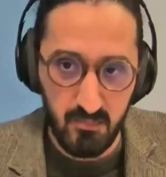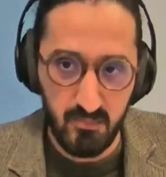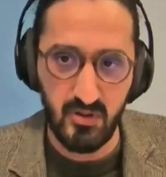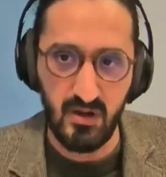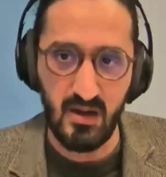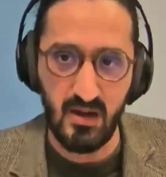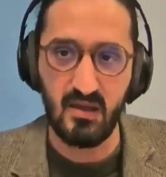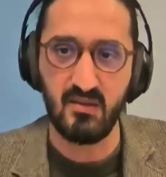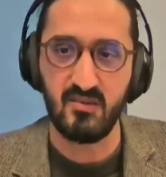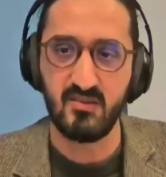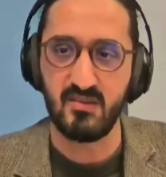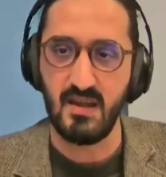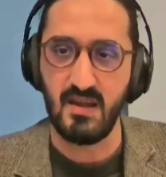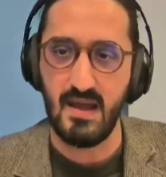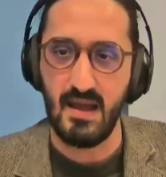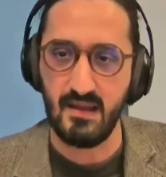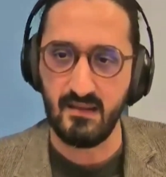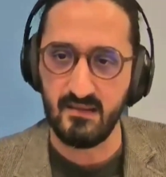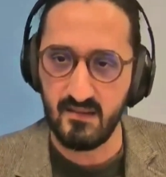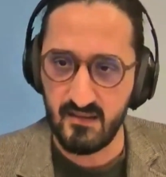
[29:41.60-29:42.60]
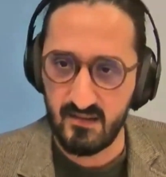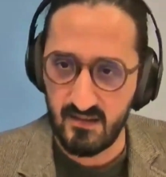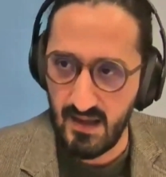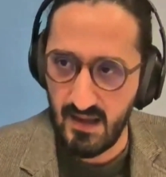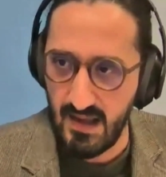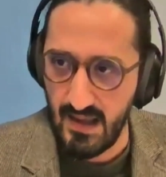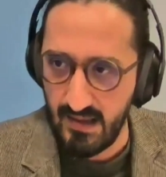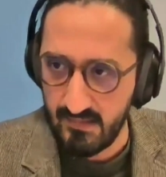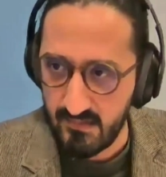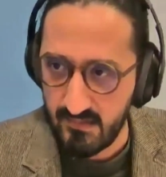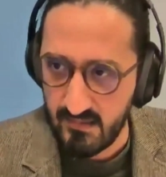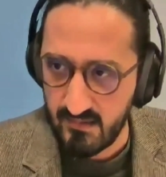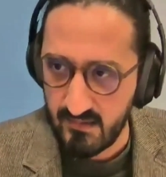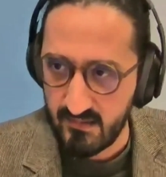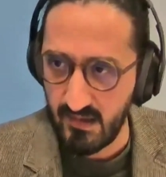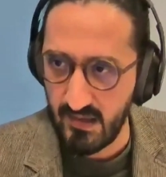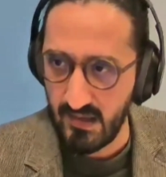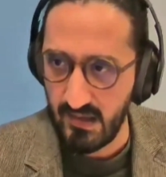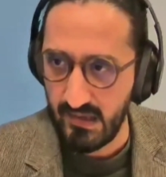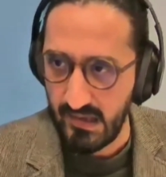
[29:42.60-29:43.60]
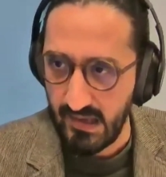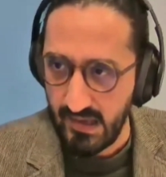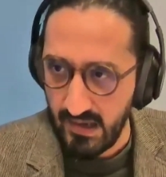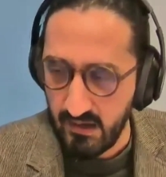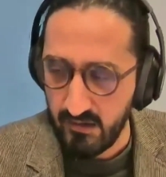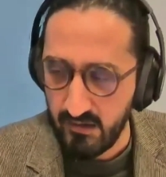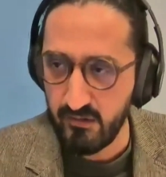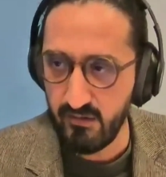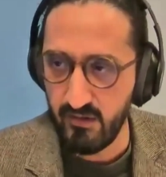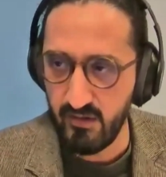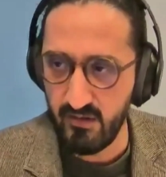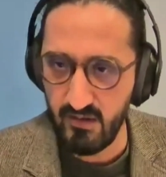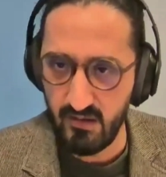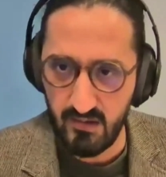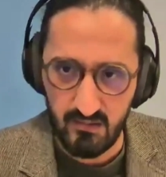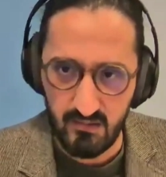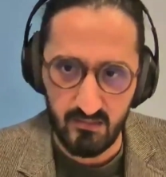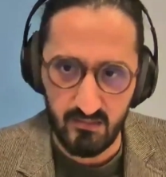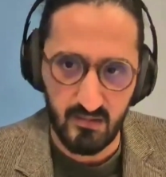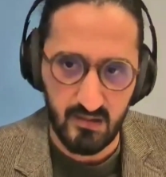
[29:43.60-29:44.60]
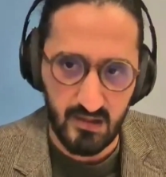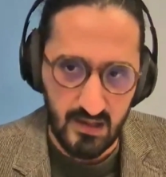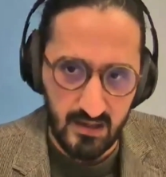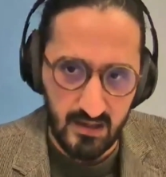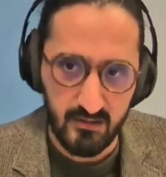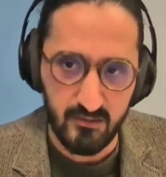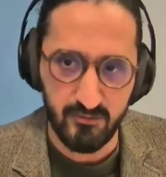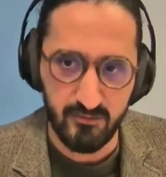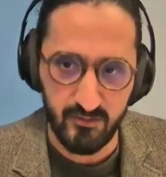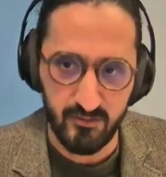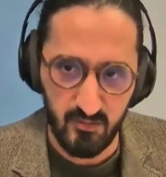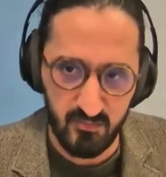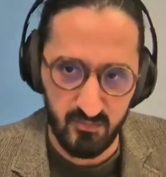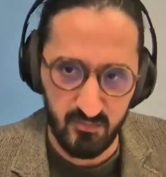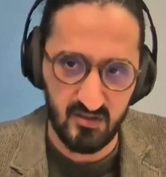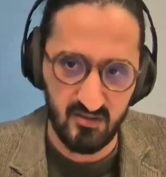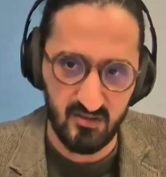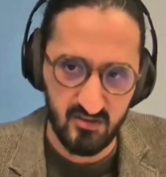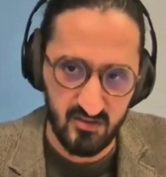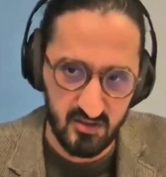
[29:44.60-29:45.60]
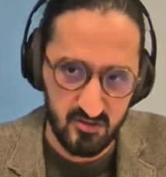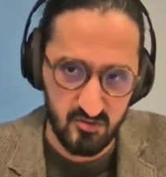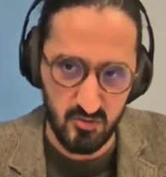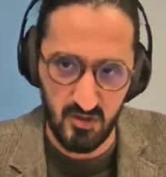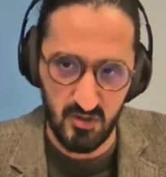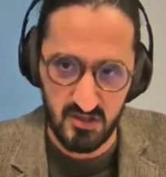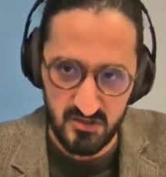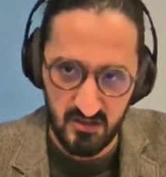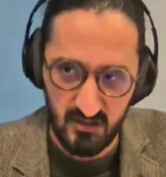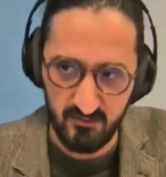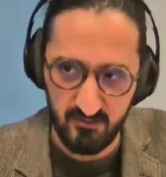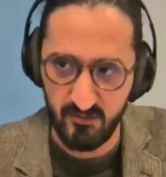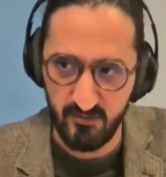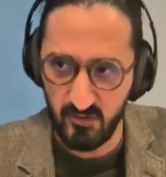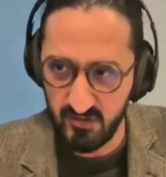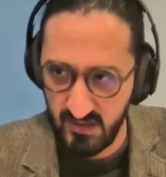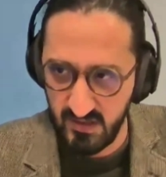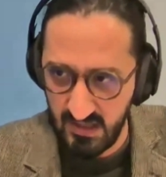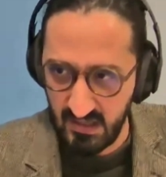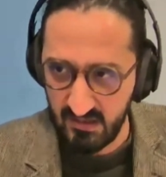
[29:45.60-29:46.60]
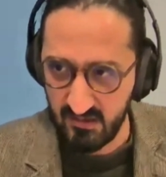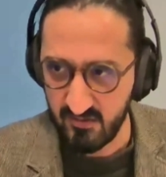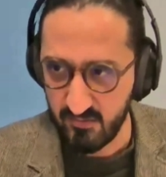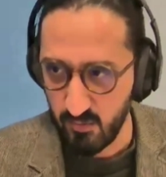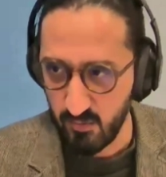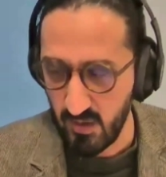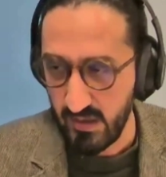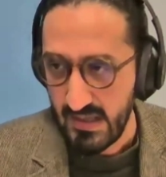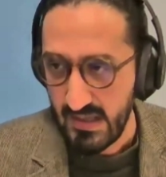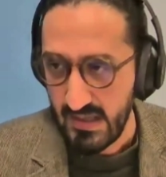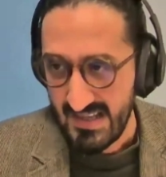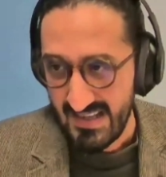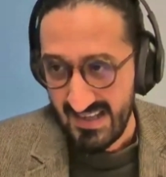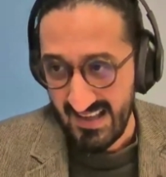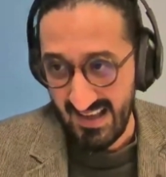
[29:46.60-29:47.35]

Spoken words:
embrace and learn from this situation for the next one.